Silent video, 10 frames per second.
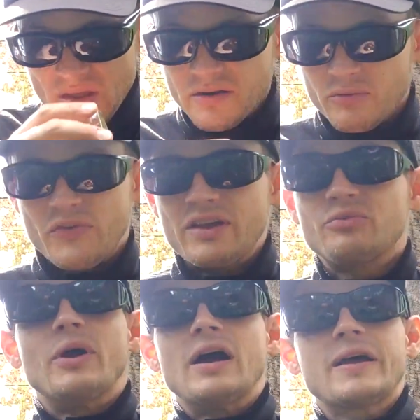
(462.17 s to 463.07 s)
in your face
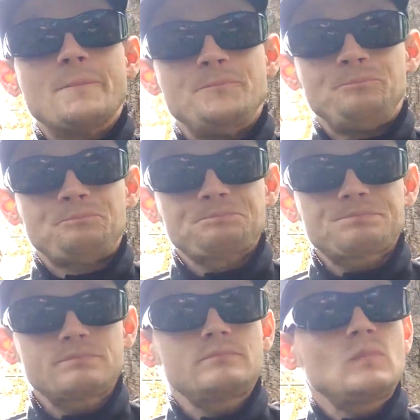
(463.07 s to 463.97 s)
rye.
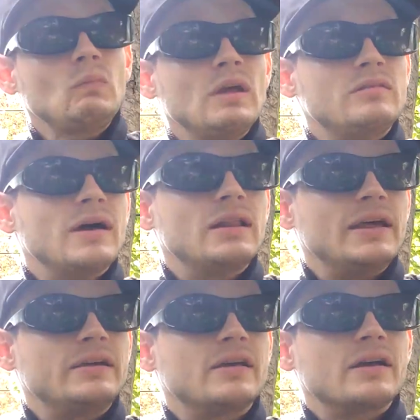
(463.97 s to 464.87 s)
It's not
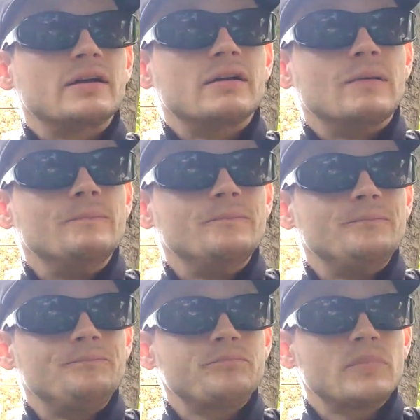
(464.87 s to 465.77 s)
like
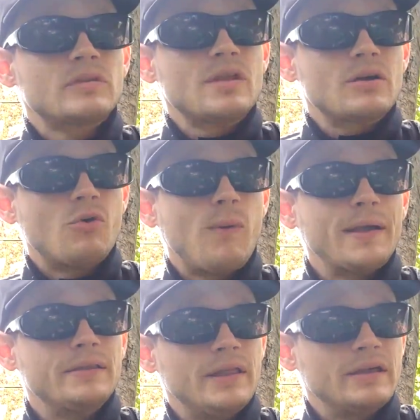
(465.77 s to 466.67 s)
it's not
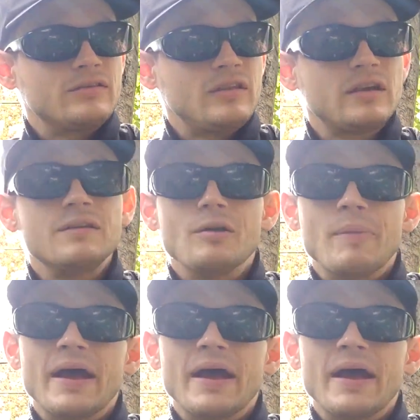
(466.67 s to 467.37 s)
quite like stick in your